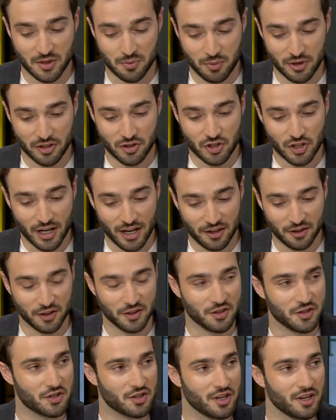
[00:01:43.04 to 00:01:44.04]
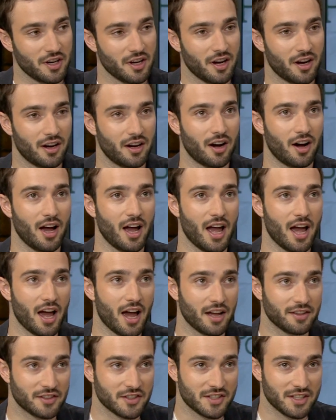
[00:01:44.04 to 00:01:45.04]
the big challenge.
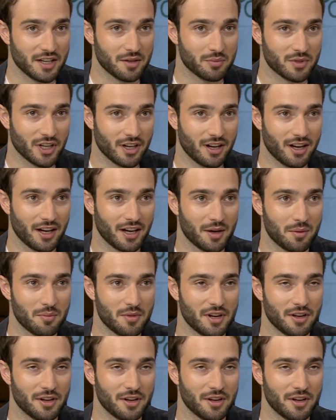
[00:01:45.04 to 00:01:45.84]
At the same time,